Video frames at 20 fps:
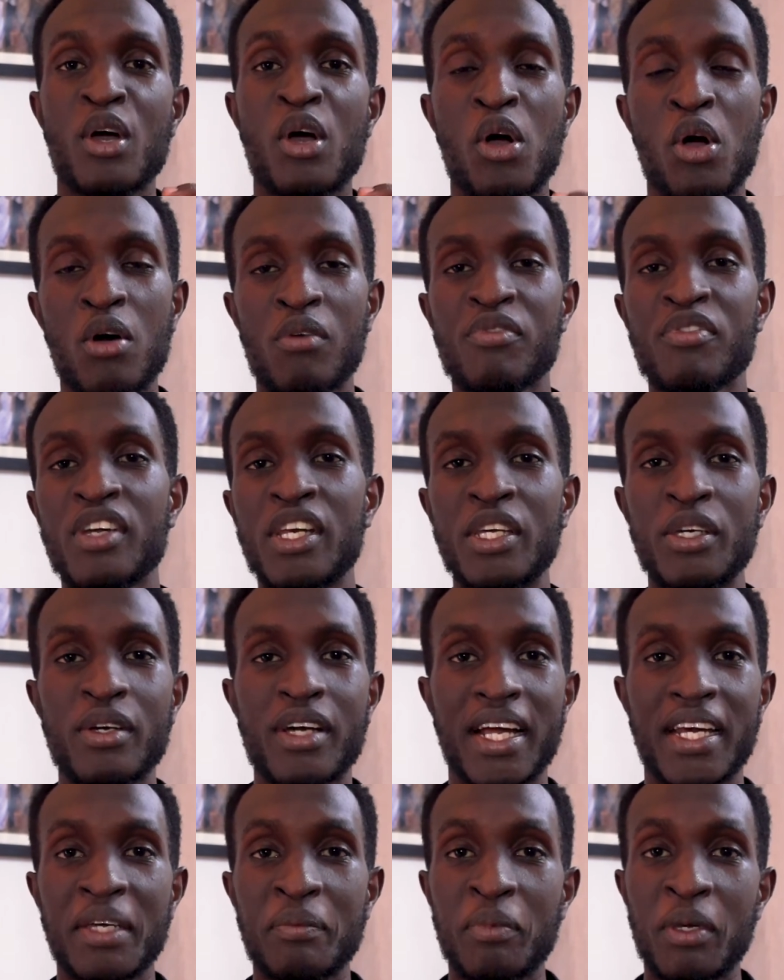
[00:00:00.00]
Hopefully you
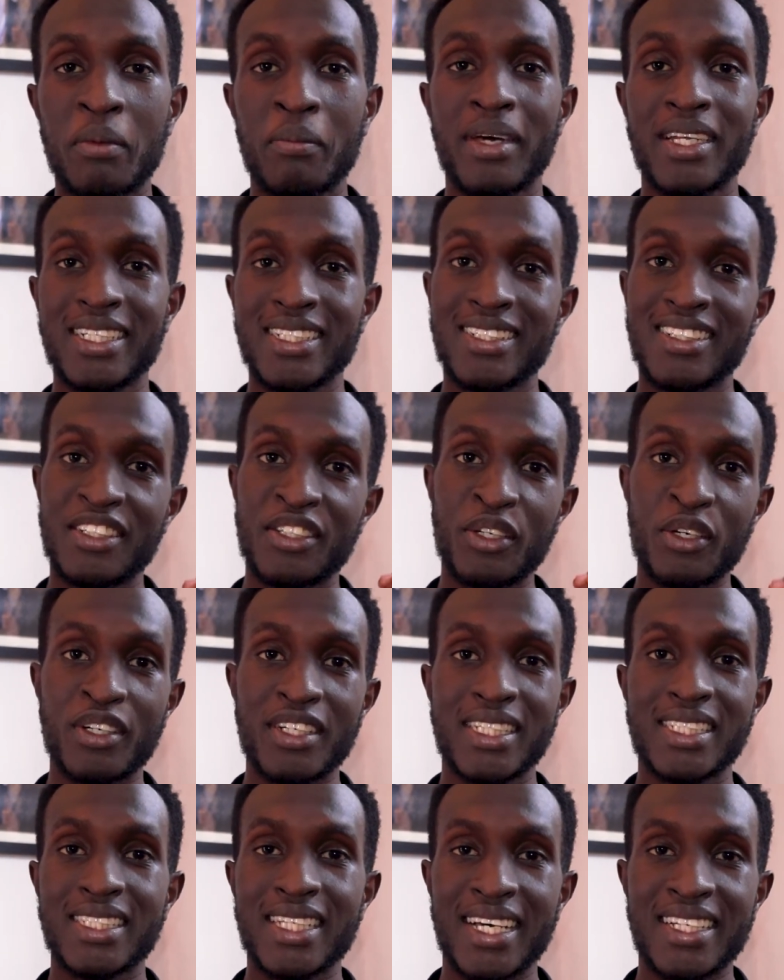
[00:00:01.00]
can implement it in your
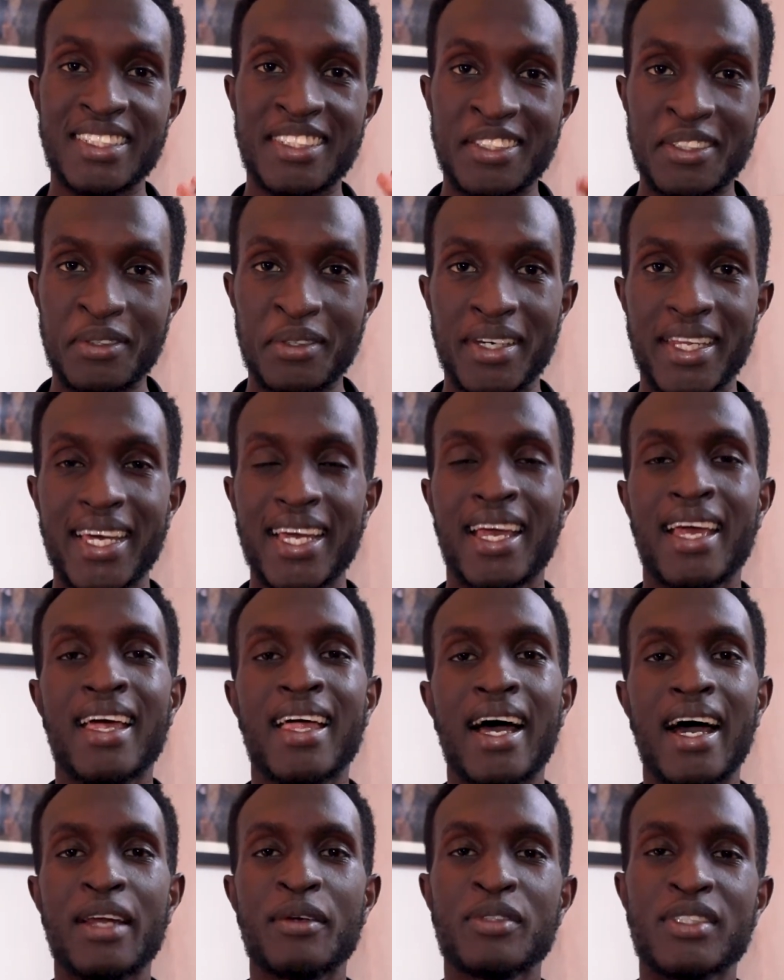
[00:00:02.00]
designs today
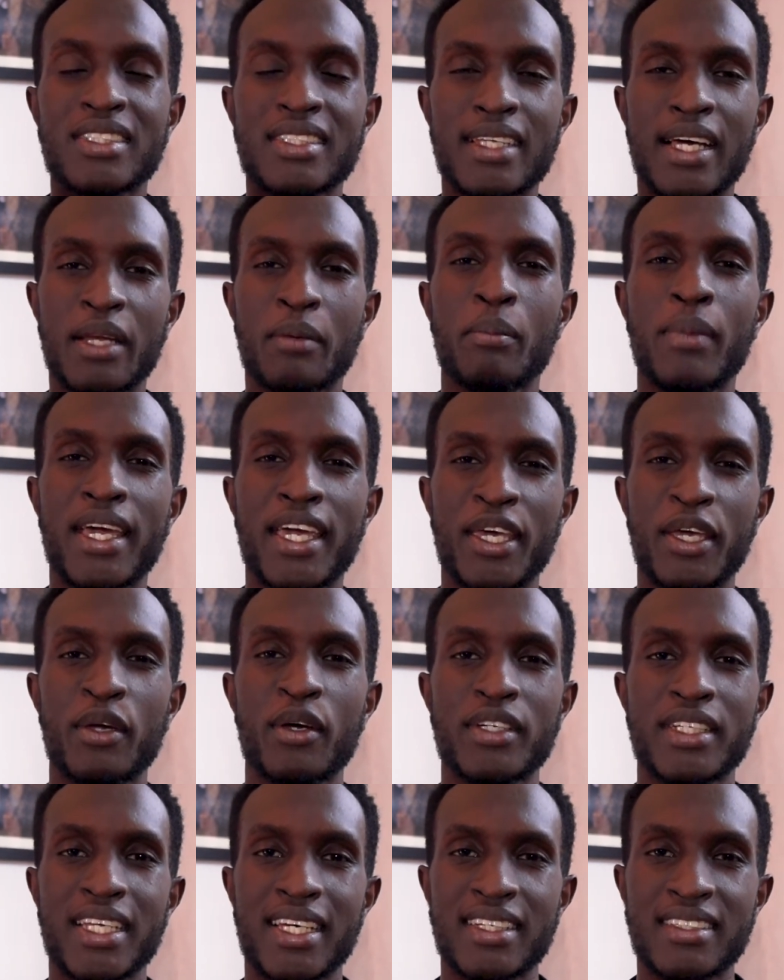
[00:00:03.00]
and start making your
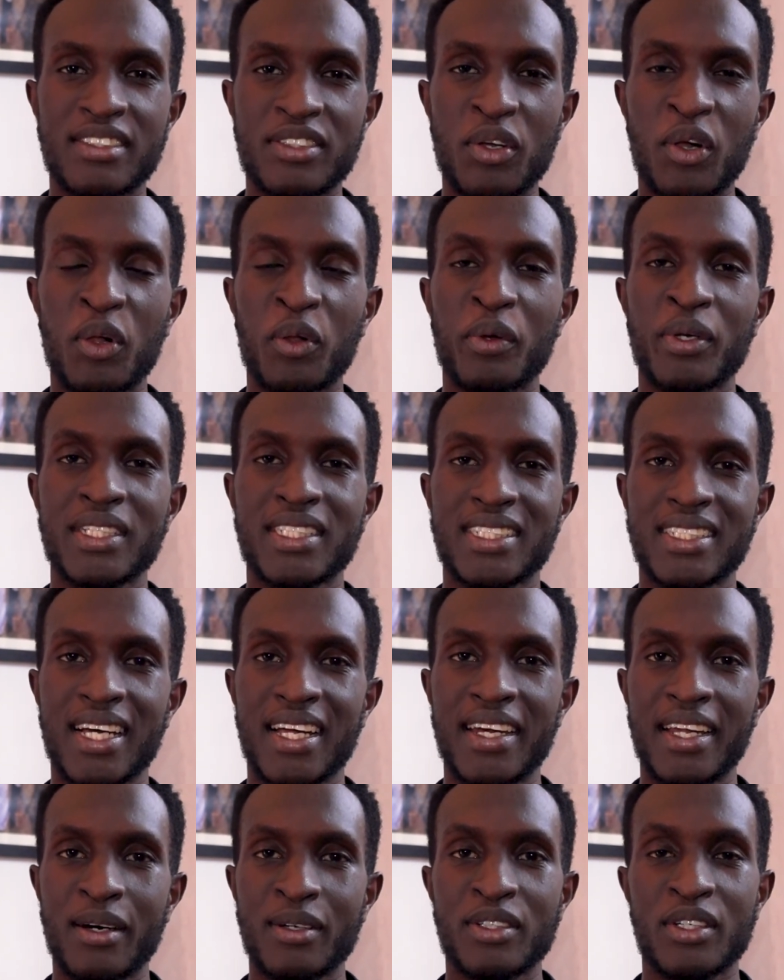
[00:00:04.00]
text always
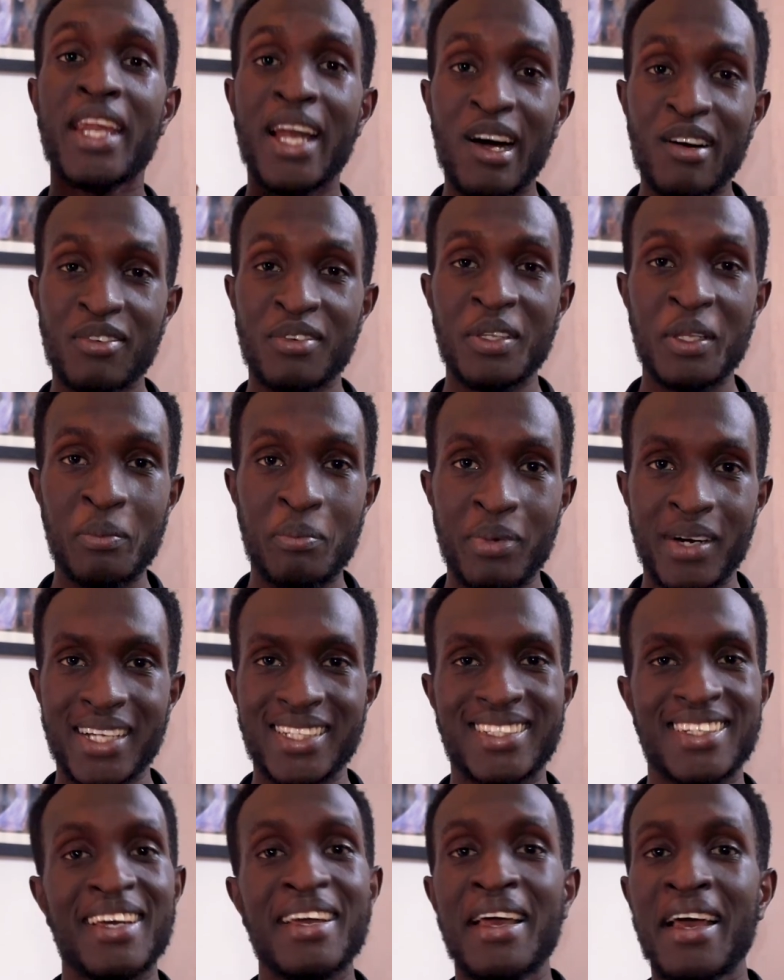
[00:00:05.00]
stand out. Now for the part
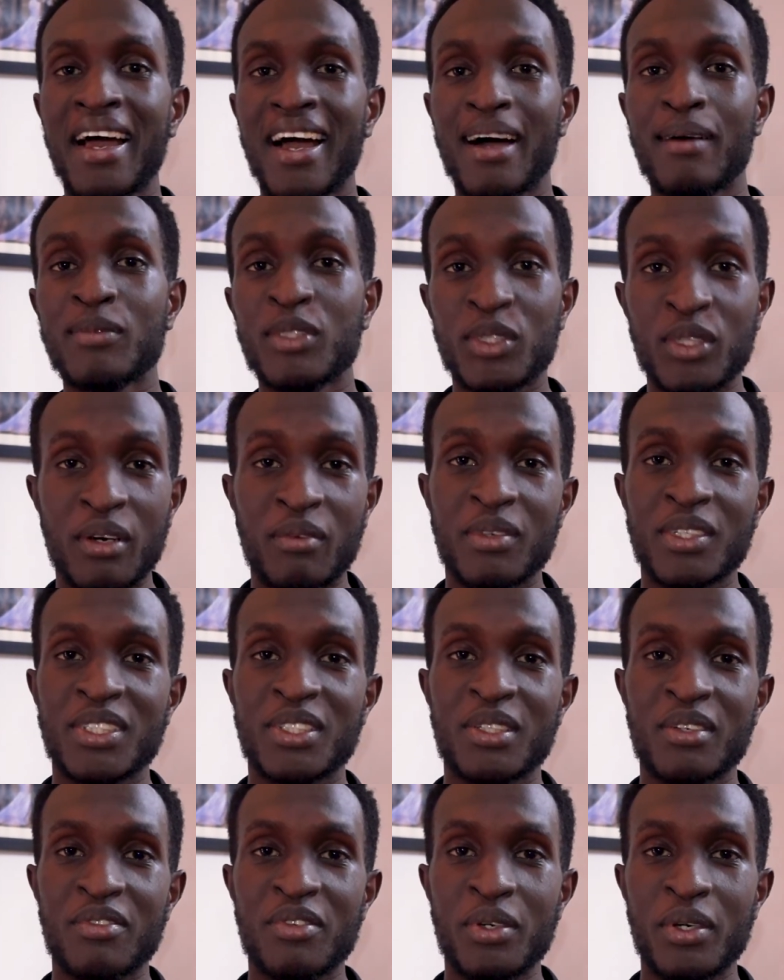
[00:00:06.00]
I'm sure most
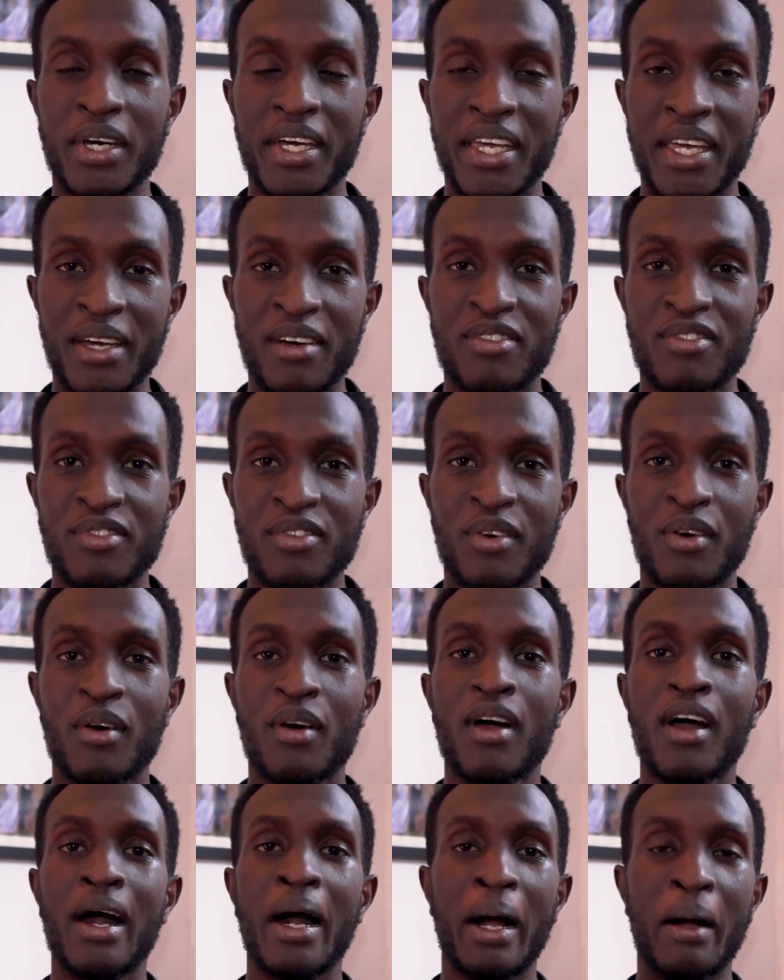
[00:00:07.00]
of you are here for,
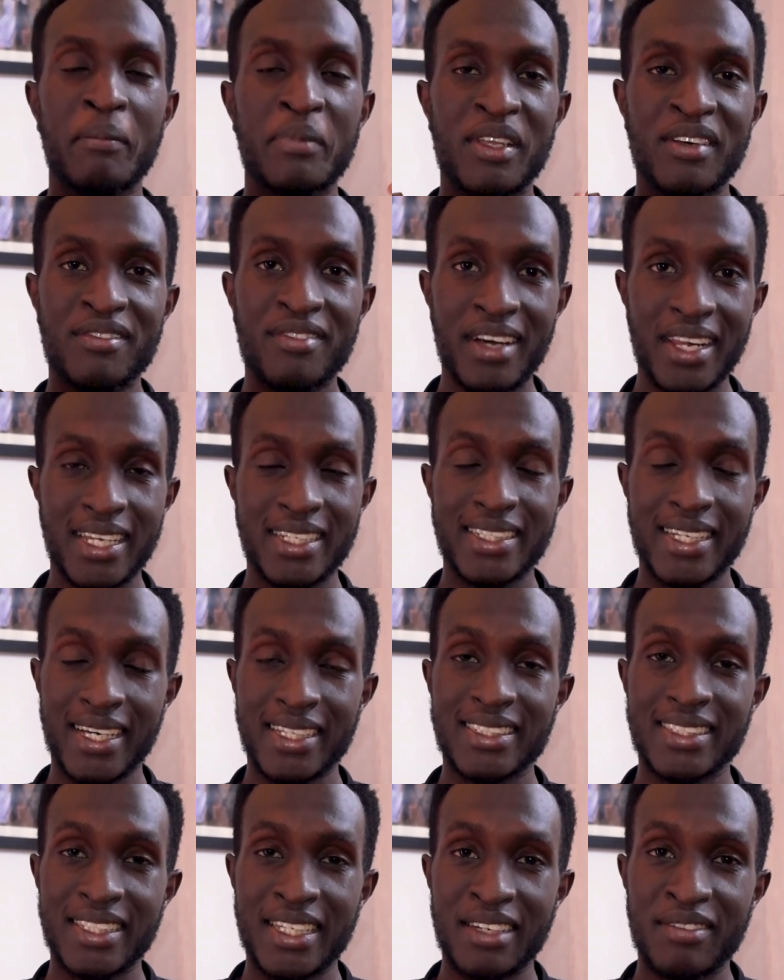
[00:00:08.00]
the
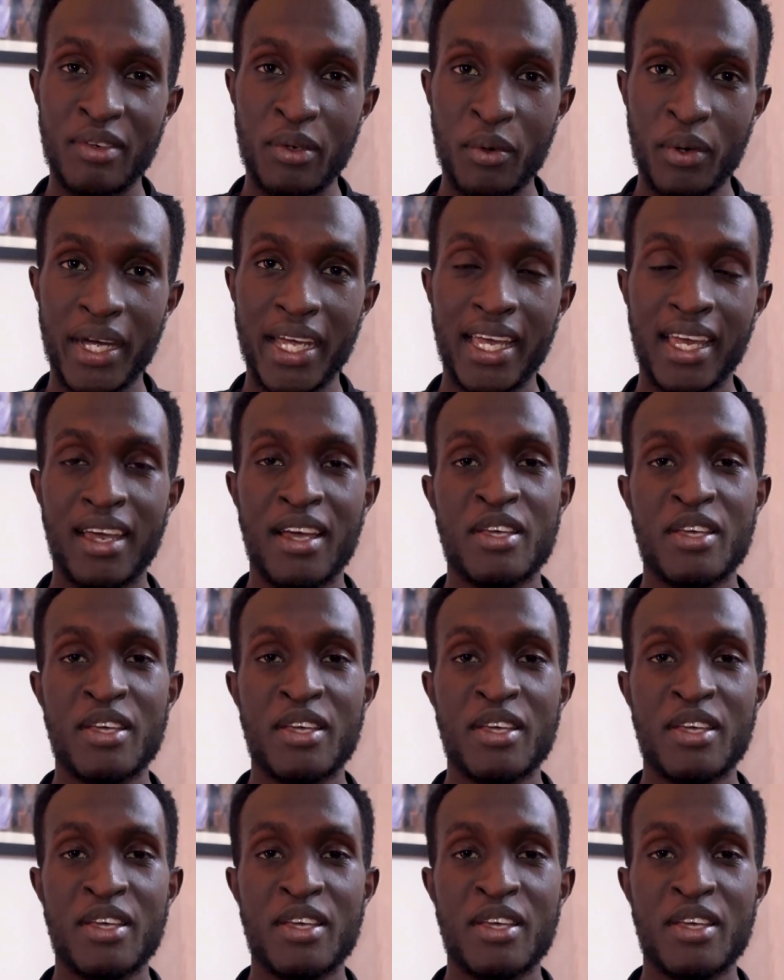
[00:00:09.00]
Valentine's giveaway.